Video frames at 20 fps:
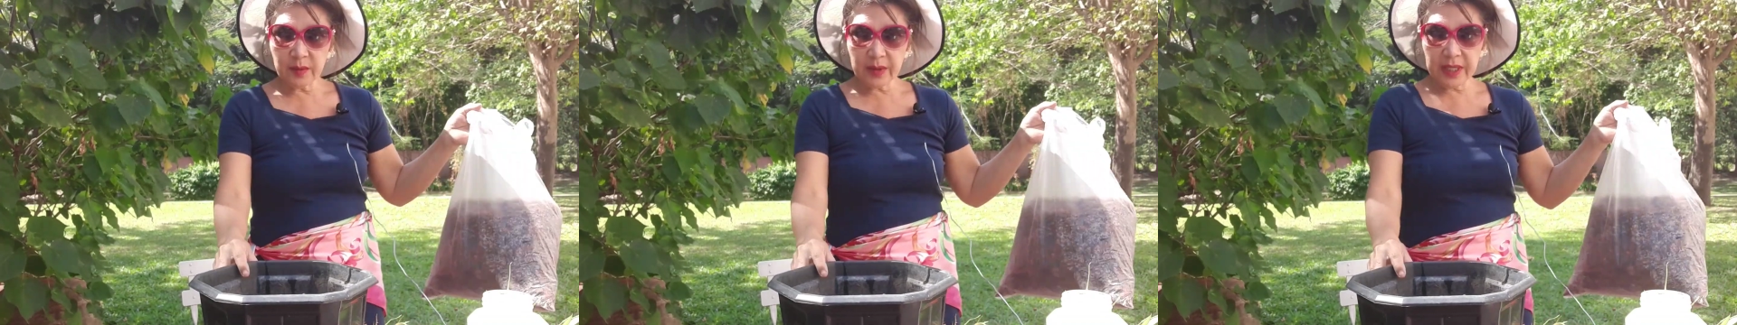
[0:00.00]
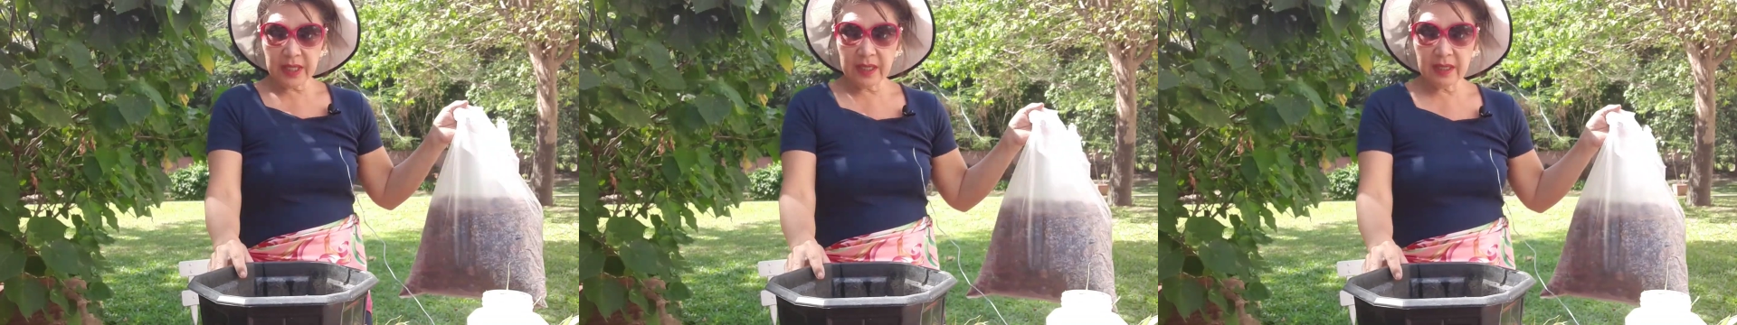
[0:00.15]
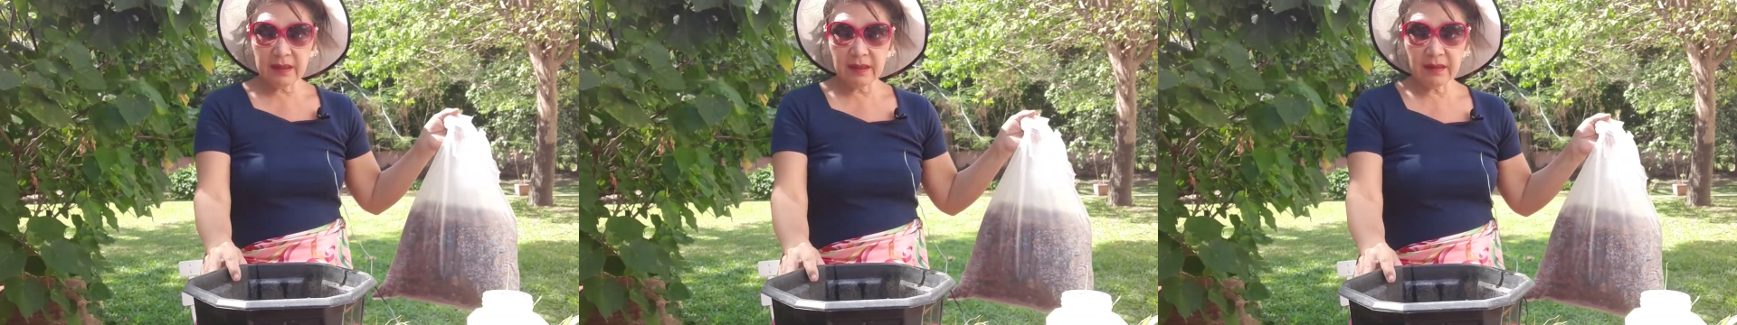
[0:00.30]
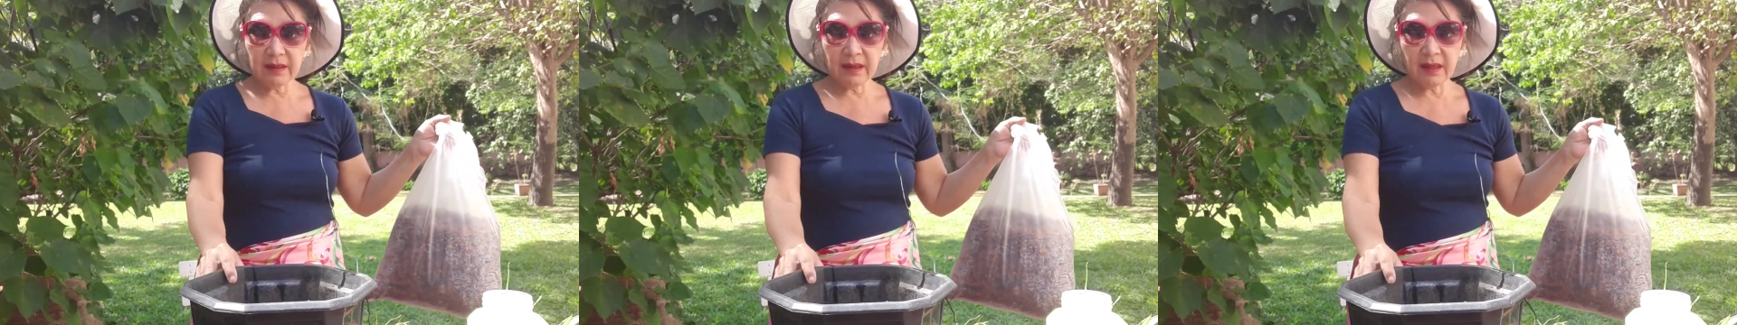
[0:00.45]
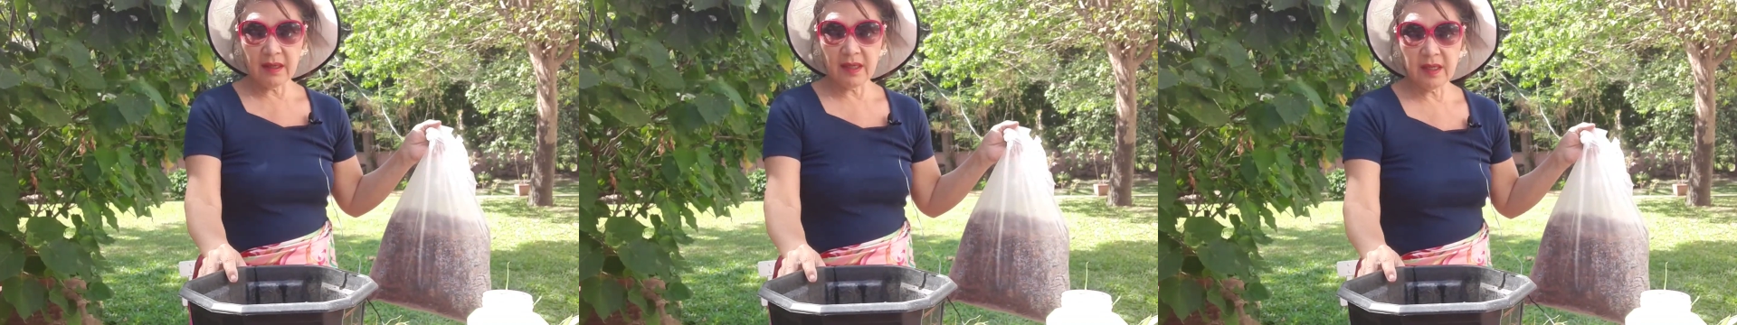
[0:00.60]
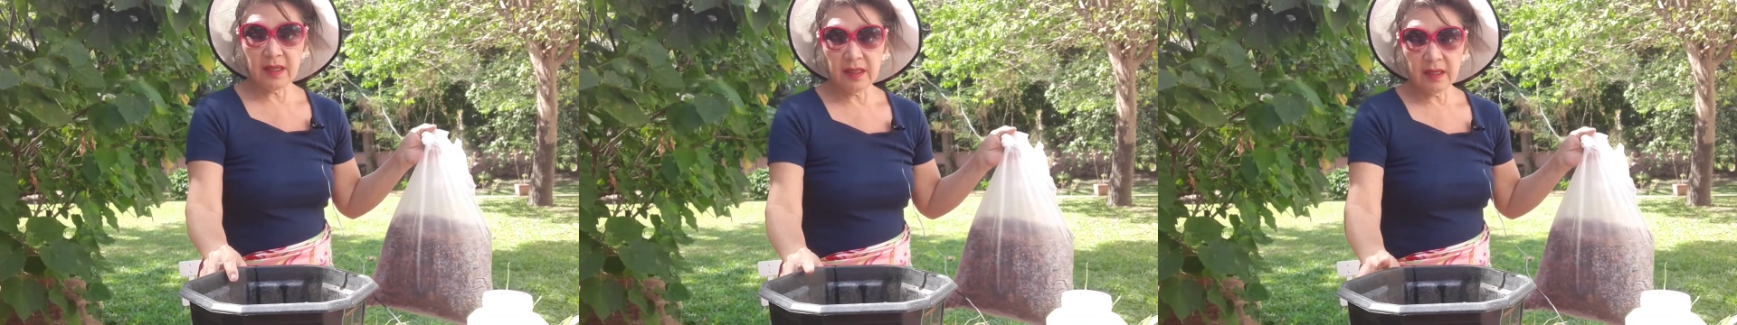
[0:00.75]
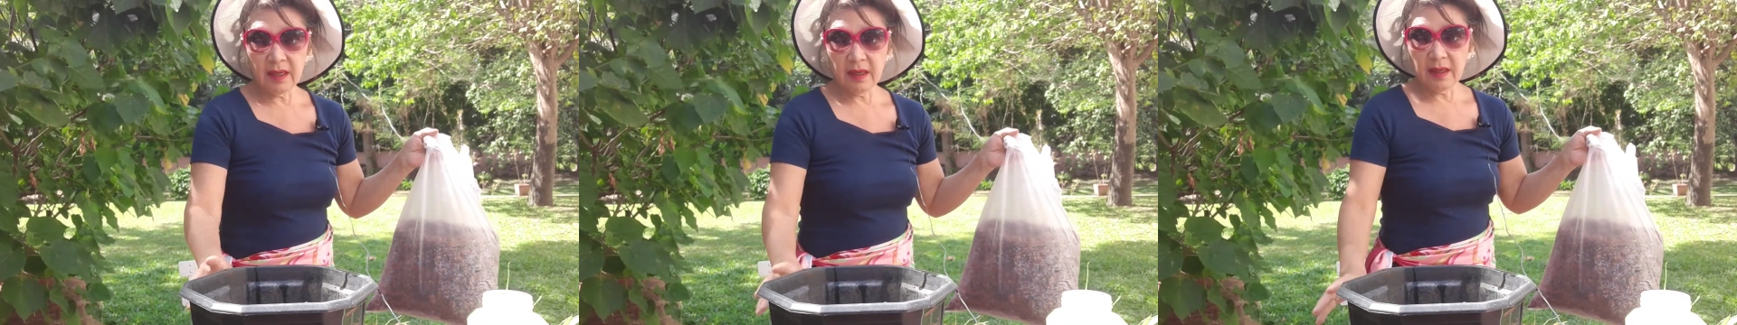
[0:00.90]
with,
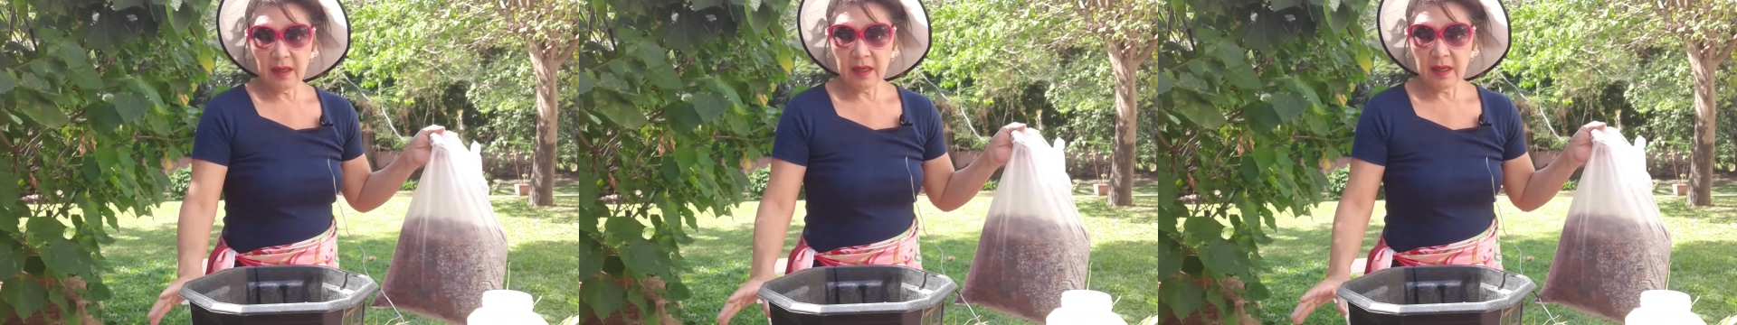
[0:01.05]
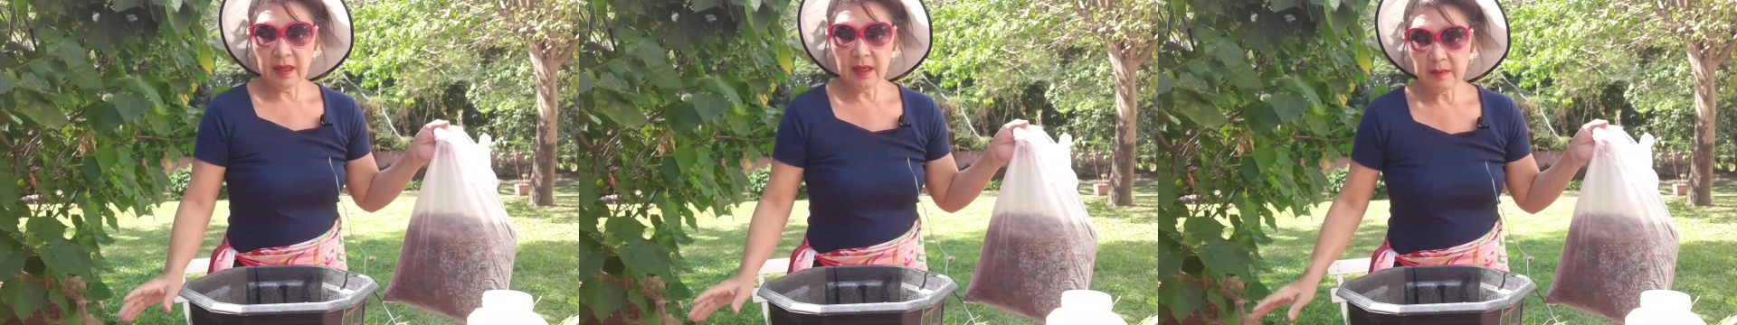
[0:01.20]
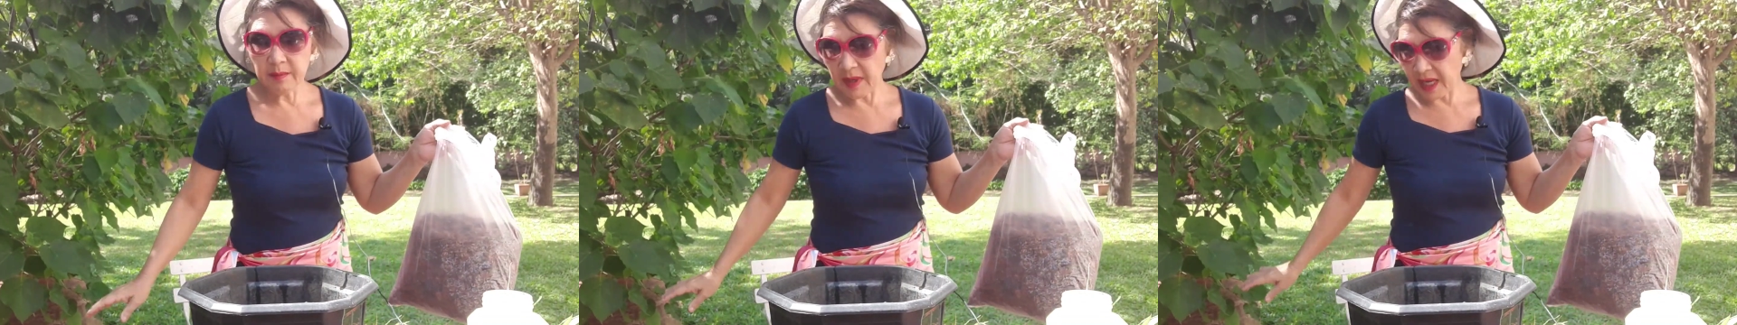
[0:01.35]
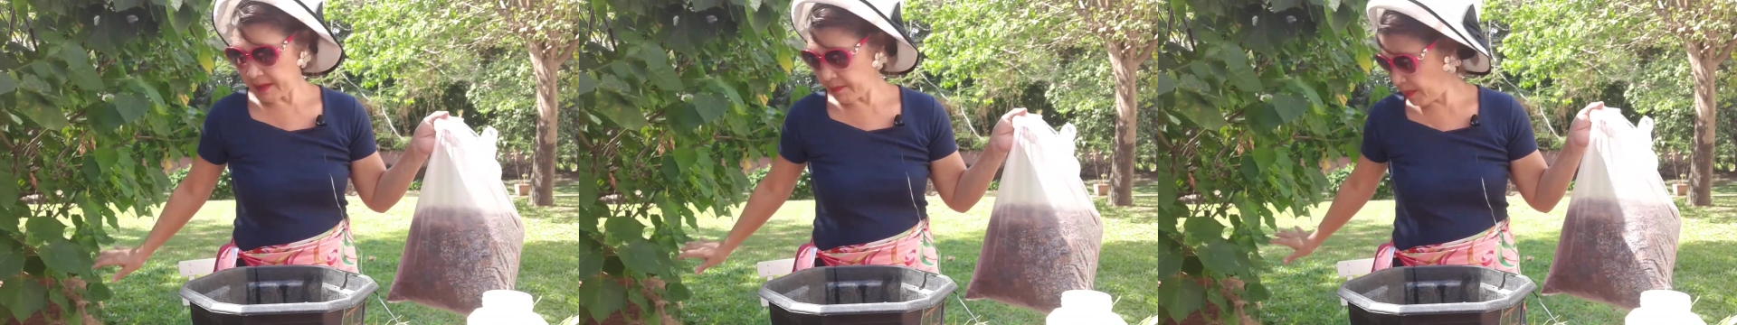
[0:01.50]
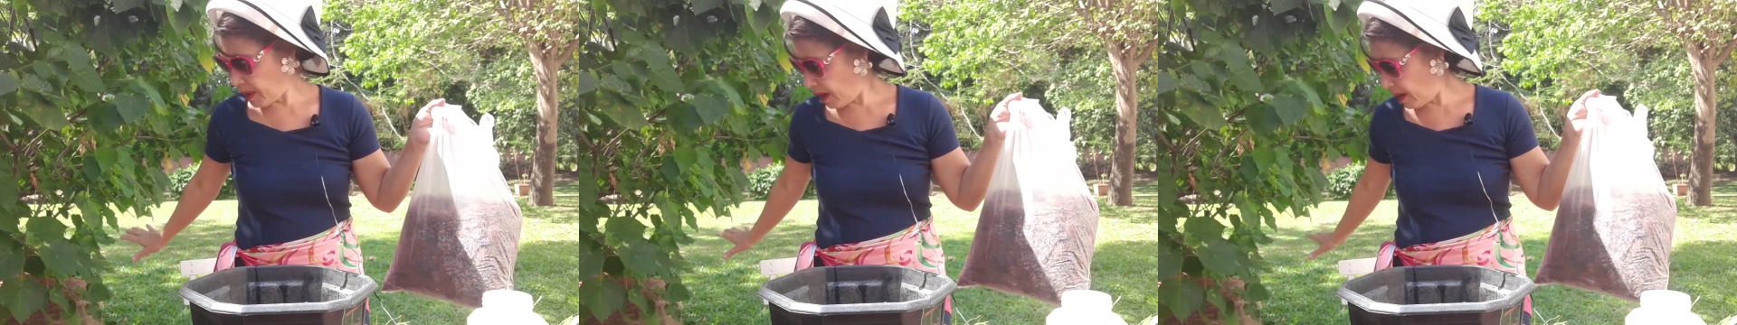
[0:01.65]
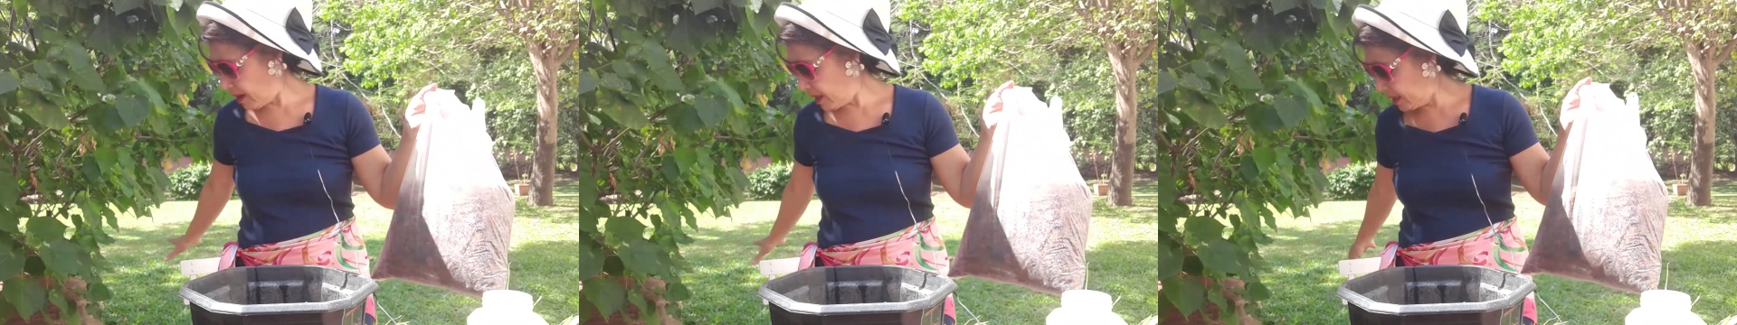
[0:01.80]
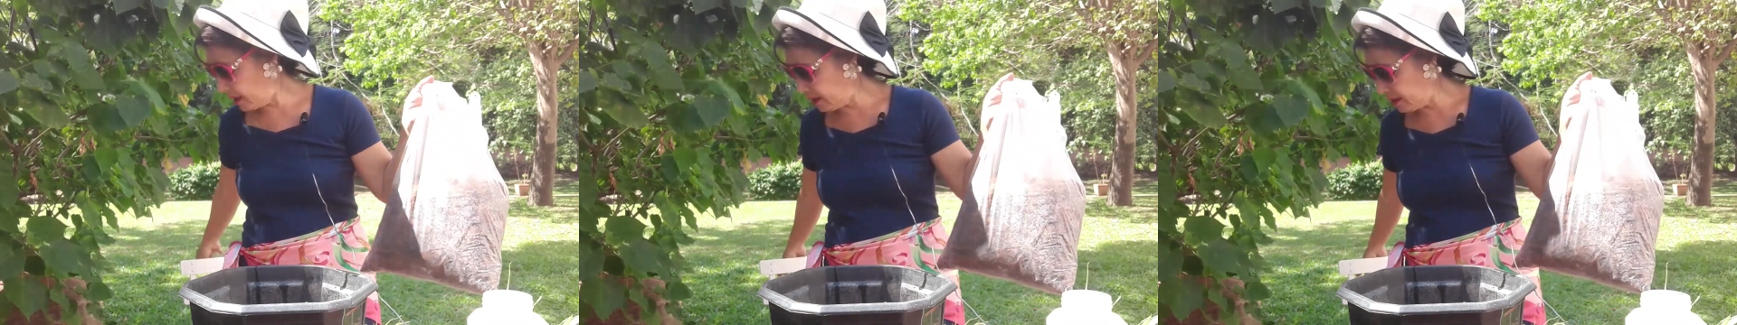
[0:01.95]
in my
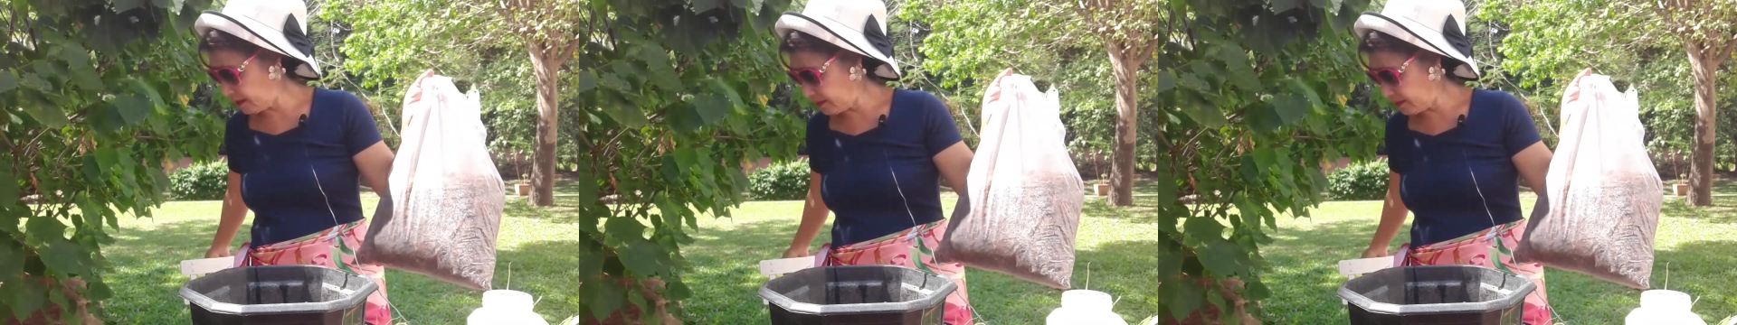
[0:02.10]
pot,